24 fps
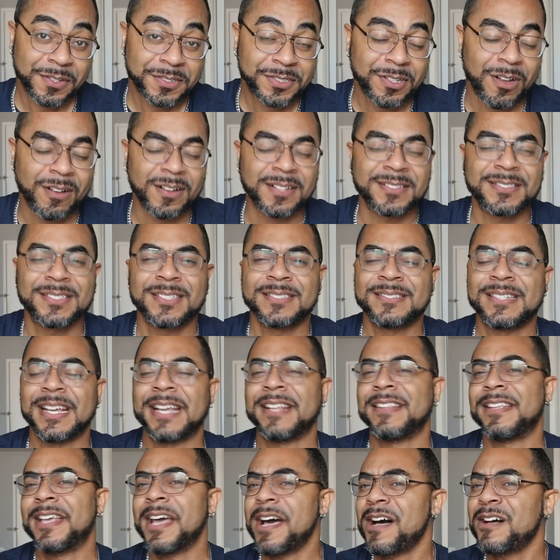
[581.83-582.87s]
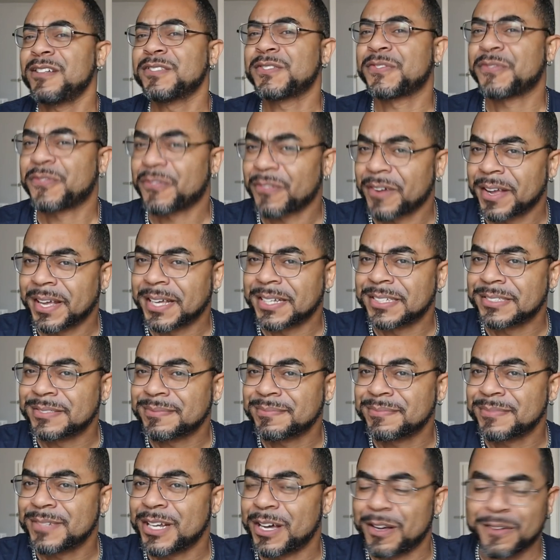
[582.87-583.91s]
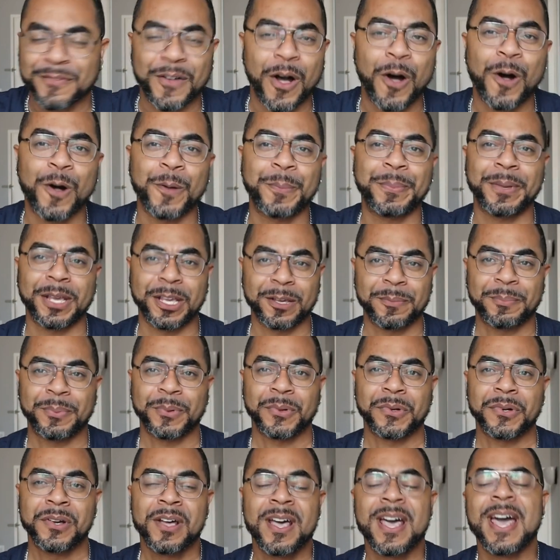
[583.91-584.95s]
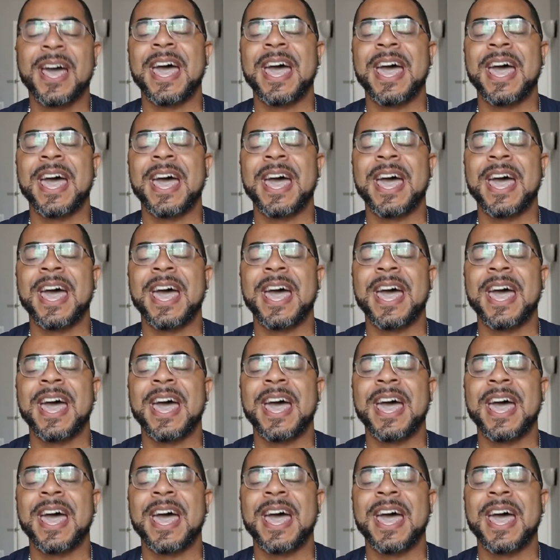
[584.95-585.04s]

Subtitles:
talking to Danielle's friend, of all people,